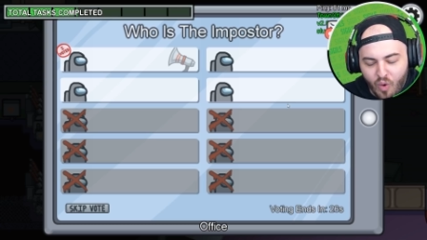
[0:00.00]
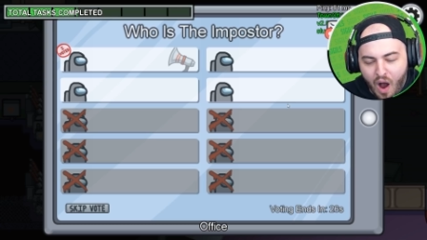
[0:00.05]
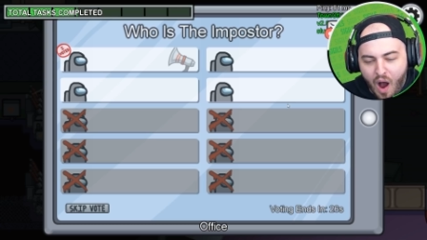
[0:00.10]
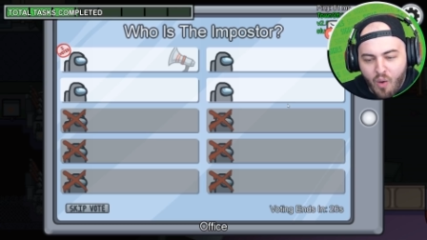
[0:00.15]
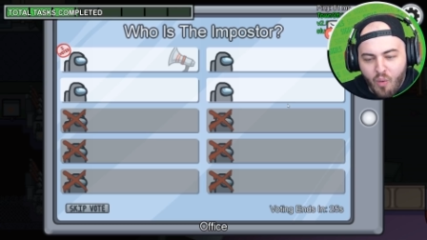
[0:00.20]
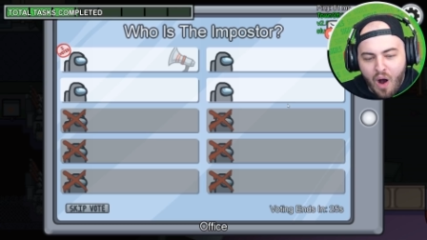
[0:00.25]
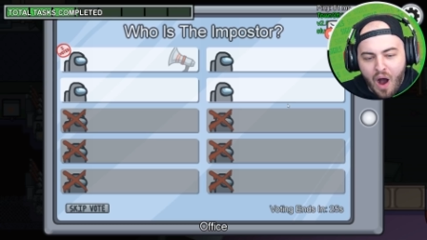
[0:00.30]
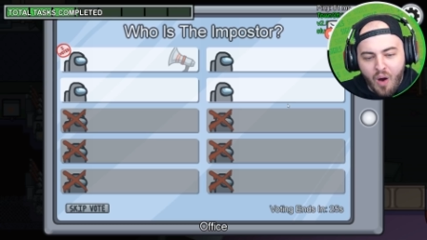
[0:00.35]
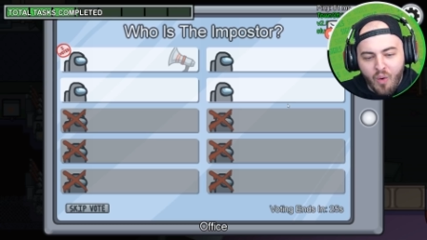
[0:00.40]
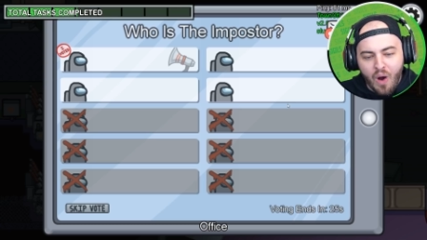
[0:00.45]
Whoa,
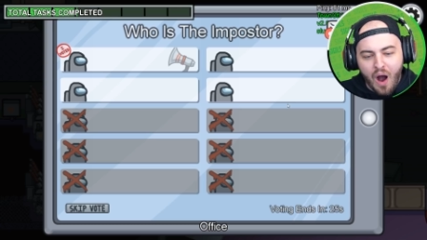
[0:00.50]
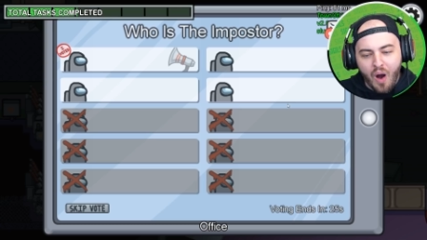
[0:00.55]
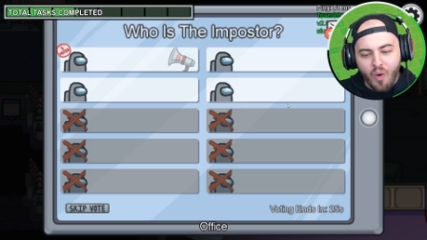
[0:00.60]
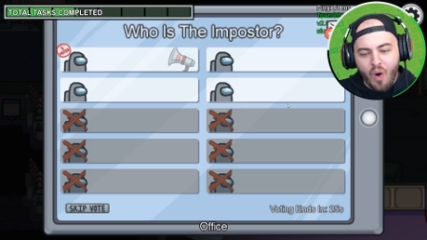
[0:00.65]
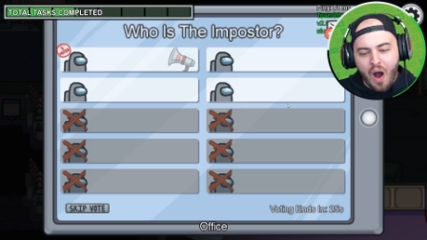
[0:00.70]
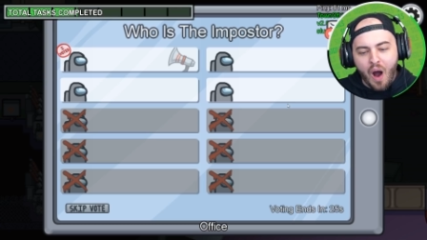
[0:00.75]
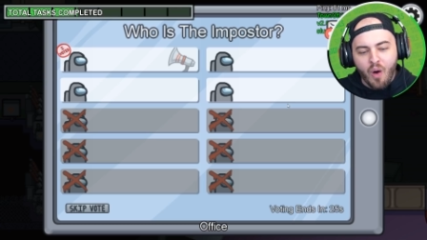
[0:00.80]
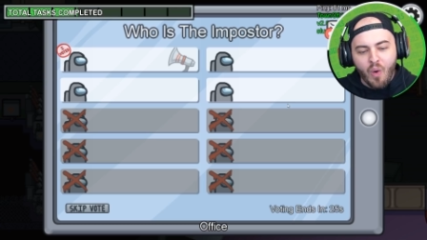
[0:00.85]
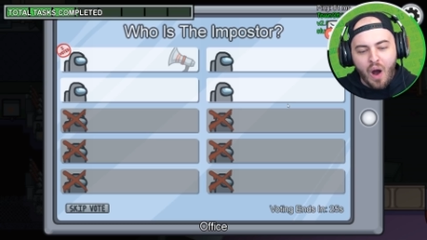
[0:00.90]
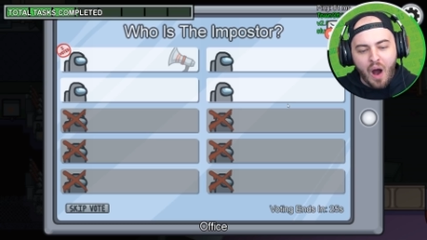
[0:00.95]
whoa,
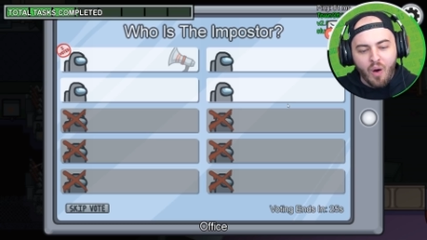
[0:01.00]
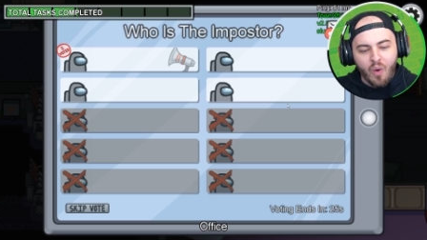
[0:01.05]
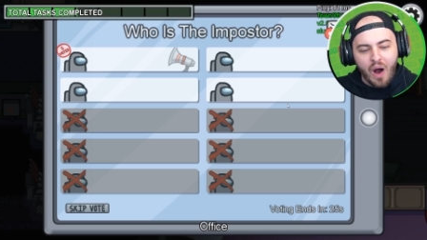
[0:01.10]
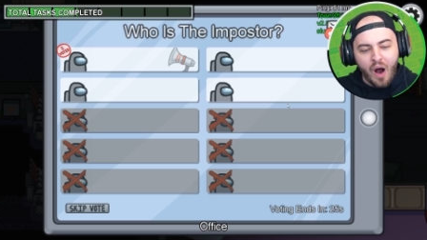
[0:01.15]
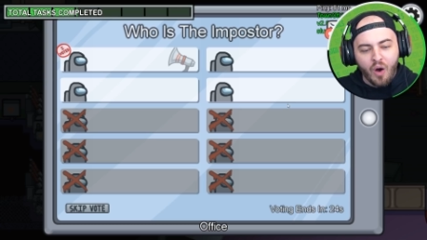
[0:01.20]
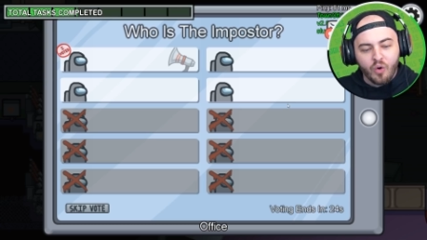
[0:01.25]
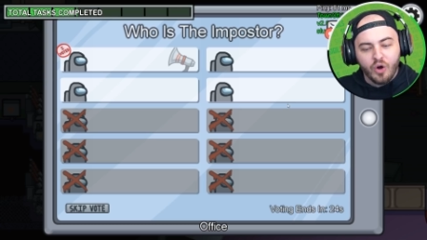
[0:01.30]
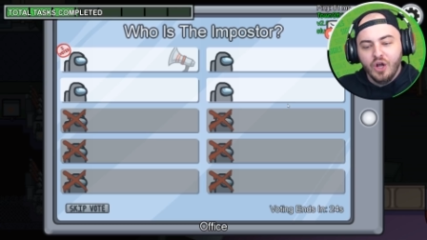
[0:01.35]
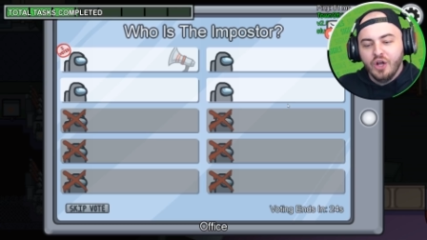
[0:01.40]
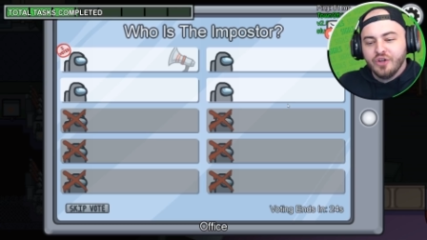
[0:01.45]
whoa,
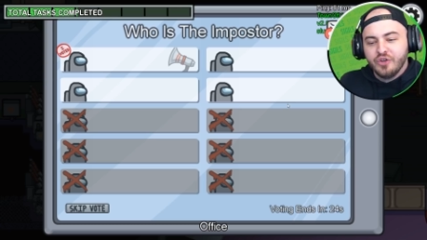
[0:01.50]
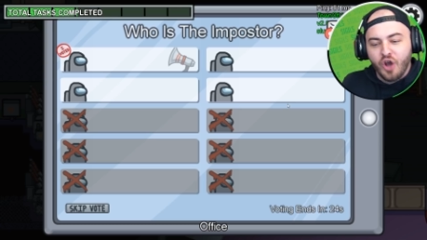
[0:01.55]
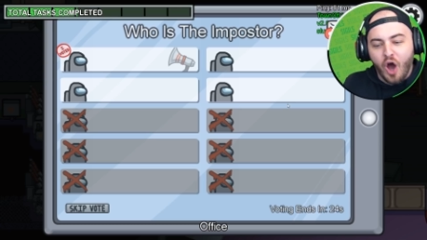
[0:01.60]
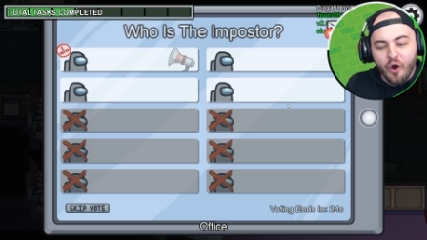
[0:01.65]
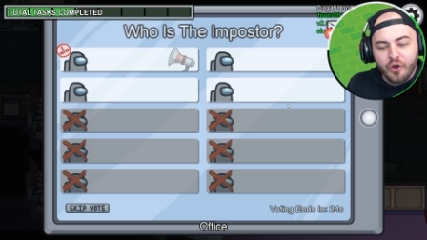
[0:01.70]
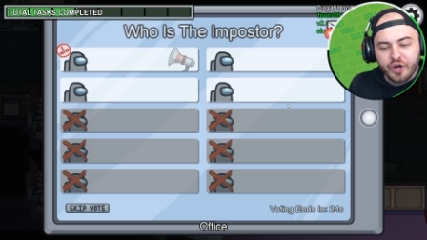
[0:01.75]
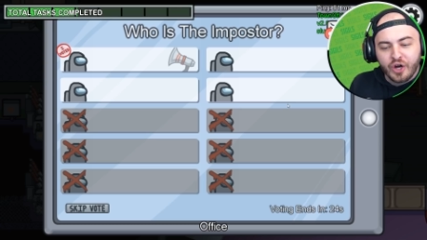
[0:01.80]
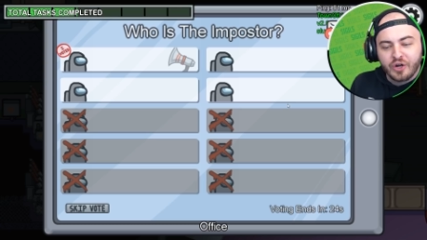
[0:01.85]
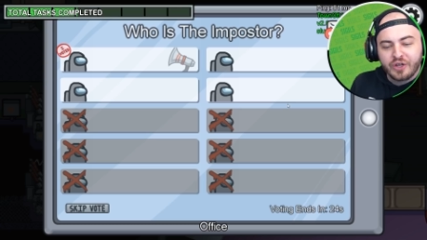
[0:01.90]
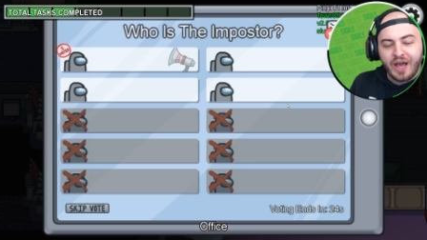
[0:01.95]
whoa, whoa!
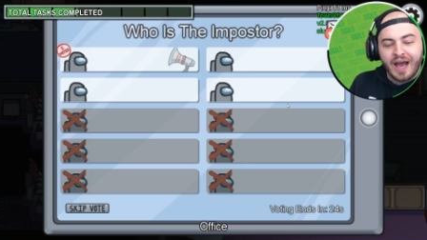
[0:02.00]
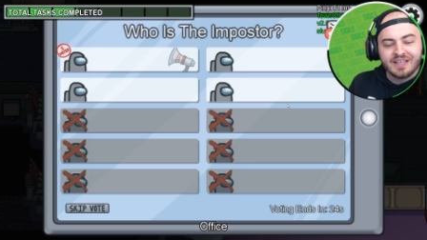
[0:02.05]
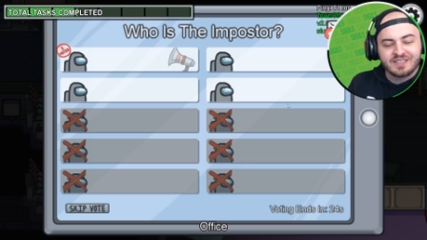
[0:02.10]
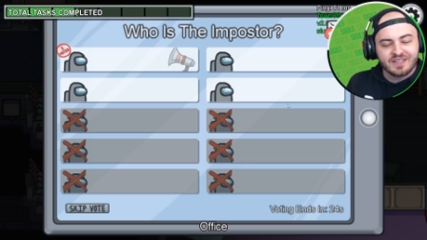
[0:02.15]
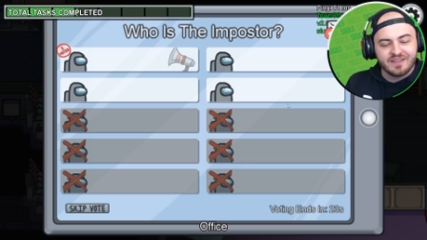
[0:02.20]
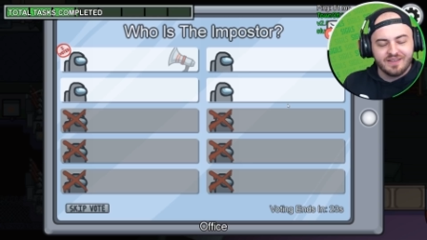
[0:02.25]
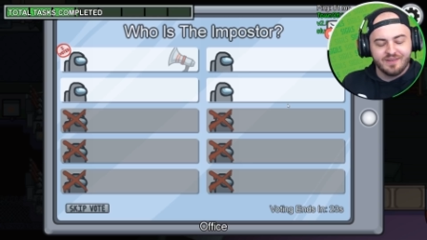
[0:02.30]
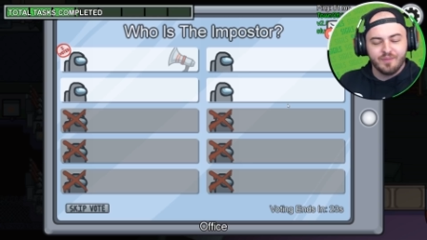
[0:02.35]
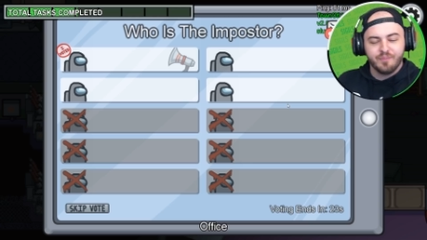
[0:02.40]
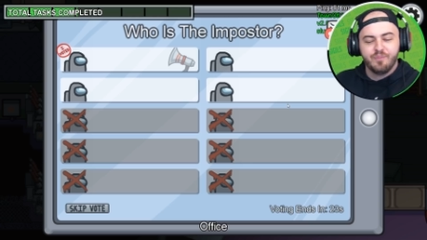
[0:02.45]
No, you guys
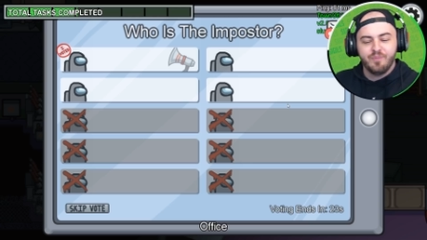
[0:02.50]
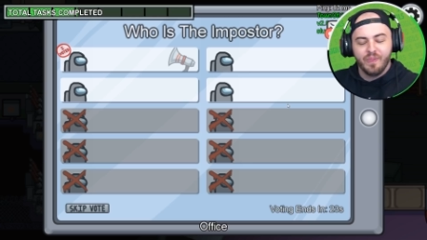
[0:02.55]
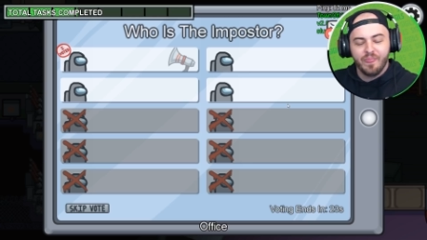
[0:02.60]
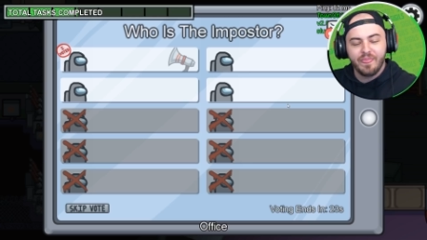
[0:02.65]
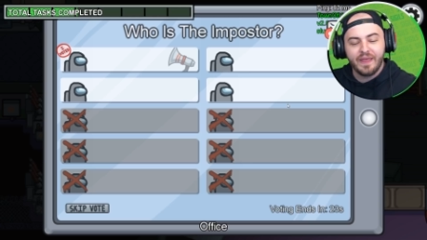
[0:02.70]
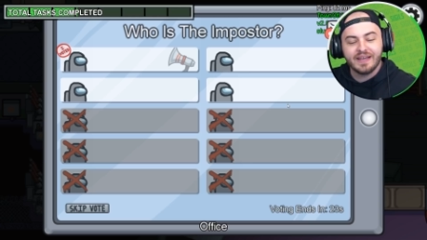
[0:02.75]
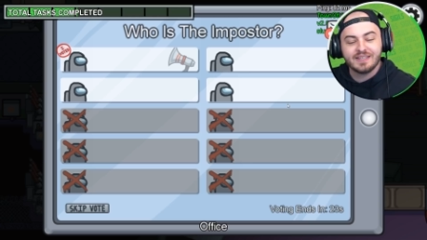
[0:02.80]
are.